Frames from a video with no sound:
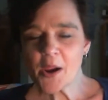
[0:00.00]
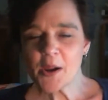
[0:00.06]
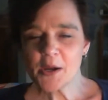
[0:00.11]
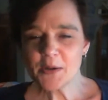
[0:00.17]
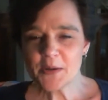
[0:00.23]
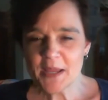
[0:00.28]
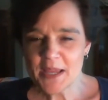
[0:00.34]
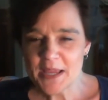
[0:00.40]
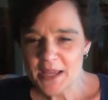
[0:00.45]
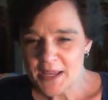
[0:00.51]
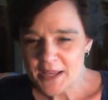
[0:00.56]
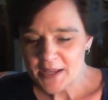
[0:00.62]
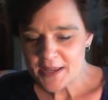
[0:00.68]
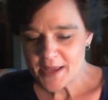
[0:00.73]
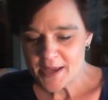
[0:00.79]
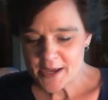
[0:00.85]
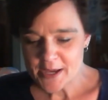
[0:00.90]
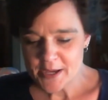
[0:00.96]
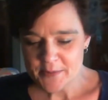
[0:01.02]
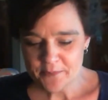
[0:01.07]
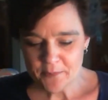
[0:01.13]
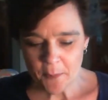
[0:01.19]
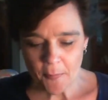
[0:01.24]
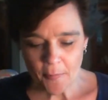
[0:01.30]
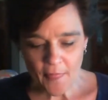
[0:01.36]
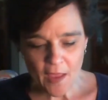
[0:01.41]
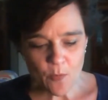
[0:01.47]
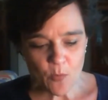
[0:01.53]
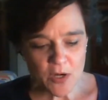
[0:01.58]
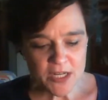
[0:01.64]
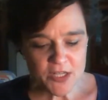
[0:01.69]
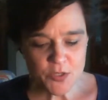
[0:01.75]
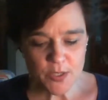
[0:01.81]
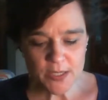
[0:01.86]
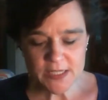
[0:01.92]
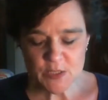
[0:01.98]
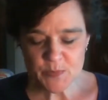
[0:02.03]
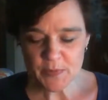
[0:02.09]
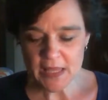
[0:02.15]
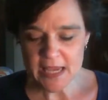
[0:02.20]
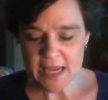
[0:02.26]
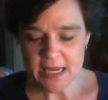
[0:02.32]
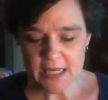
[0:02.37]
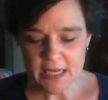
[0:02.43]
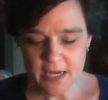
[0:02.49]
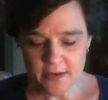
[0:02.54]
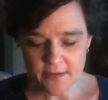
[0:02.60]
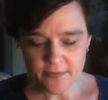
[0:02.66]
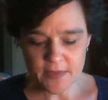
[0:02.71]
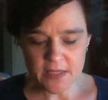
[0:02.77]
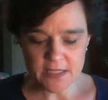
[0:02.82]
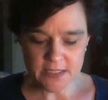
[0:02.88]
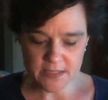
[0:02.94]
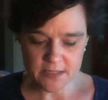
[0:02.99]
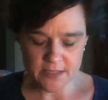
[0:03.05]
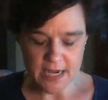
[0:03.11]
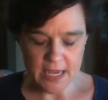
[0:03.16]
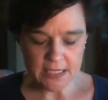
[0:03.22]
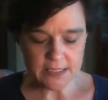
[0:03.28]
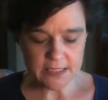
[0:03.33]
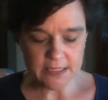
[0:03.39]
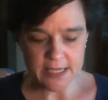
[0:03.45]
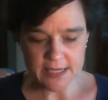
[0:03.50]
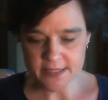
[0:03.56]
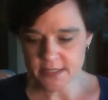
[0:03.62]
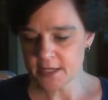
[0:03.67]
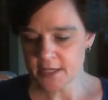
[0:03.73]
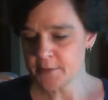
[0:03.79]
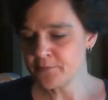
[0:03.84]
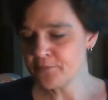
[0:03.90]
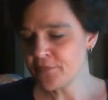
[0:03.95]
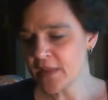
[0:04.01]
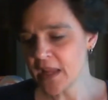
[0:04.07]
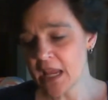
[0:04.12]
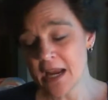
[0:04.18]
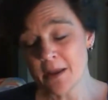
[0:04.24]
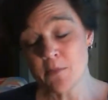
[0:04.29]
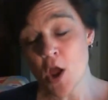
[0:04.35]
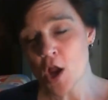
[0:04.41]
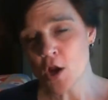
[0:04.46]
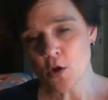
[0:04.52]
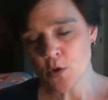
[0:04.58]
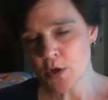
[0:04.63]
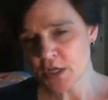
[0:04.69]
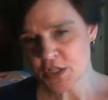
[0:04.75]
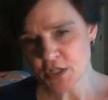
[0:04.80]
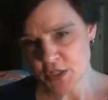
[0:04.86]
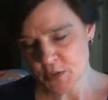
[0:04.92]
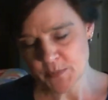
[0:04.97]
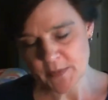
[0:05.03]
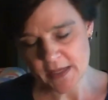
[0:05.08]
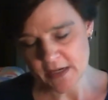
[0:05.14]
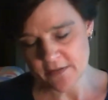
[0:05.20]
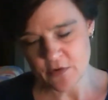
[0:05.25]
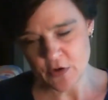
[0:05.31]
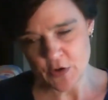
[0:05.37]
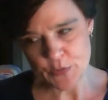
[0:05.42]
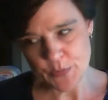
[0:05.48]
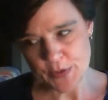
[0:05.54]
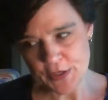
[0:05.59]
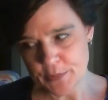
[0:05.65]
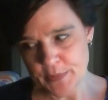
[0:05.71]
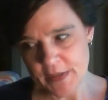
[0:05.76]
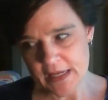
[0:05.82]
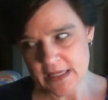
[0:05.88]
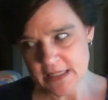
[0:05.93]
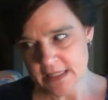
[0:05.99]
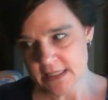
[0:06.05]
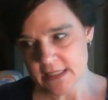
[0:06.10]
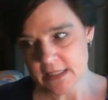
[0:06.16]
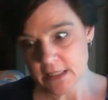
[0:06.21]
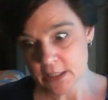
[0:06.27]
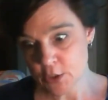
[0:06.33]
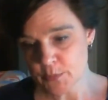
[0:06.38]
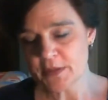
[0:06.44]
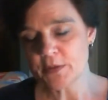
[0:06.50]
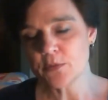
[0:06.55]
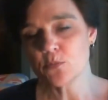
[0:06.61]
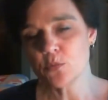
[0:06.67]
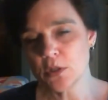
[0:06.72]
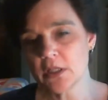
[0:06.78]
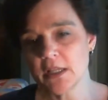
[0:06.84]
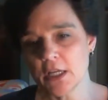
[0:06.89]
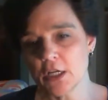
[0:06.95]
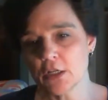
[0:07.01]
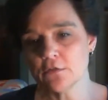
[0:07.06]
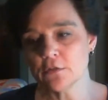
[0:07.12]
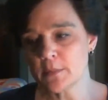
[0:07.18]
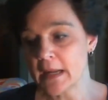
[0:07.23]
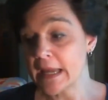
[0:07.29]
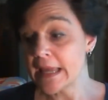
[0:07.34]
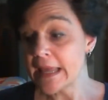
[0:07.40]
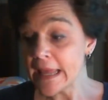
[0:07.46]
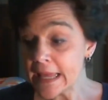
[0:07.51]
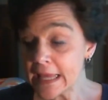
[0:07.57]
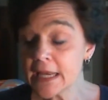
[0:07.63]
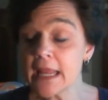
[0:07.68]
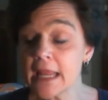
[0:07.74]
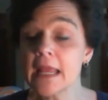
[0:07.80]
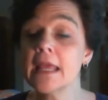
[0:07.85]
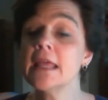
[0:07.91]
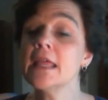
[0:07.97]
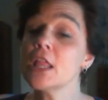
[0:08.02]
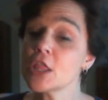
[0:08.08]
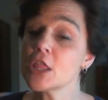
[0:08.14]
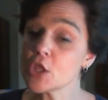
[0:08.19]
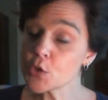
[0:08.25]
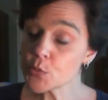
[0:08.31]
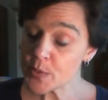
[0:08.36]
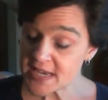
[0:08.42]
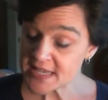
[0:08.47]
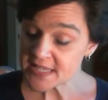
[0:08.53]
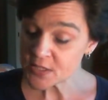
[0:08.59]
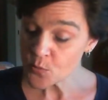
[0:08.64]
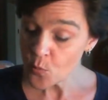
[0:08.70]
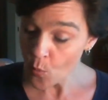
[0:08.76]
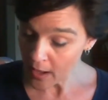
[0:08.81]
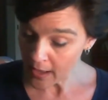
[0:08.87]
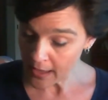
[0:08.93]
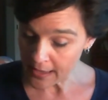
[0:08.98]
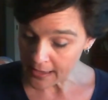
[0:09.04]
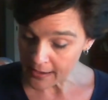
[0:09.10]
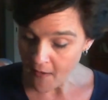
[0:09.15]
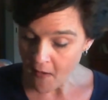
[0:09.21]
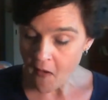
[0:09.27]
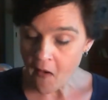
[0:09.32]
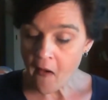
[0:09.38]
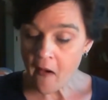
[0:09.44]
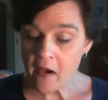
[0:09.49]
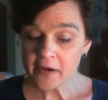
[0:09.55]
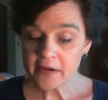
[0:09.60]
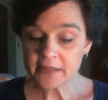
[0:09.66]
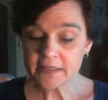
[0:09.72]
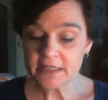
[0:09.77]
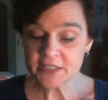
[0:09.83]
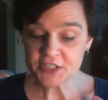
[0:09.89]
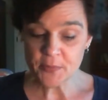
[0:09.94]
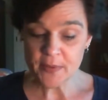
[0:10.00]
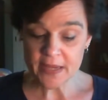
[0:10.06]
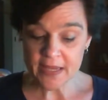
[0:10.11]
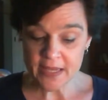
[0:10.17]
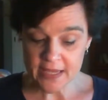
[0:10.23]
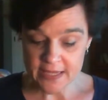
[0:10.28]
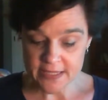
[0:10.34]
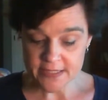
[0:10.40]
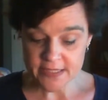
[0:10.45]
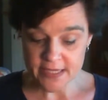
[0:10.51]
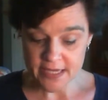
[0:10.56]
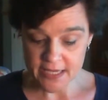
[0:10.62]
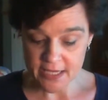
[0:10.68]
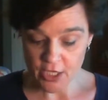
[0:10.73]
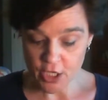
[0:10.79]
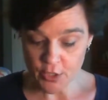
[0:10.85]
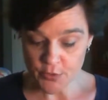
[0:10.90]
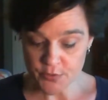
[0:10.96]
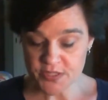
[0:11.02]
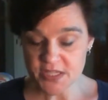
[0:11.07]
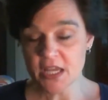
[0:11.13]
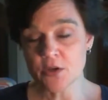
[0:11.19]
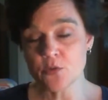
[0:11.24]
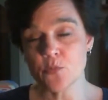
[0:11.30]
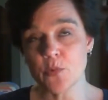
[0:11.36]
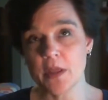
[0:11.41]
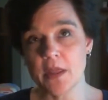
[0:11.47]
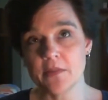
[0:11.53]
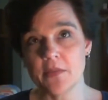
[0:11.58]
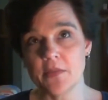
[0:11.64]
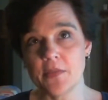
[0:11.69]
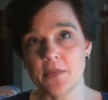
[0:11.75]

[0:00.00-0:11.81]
Okay, I wanted to explain this next lesson, and I'm not going to explain it very well because it's a little bit really over my head. The reason why is because it goes in with